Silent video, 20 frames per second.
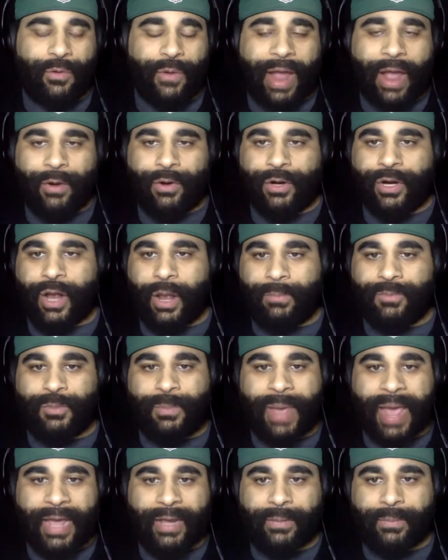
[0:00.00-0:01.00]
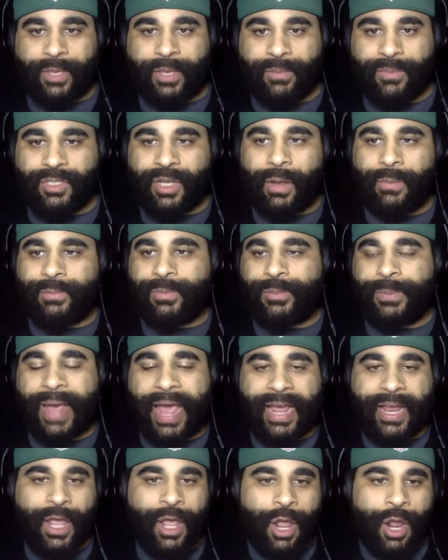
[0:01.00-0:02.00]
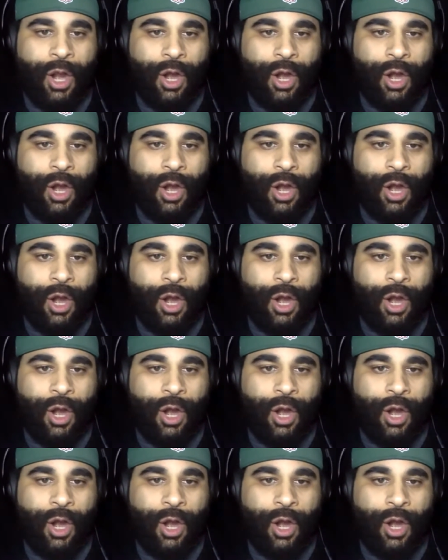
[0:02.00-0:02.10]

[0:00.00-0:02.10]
Crowder comes back. Mims comes back.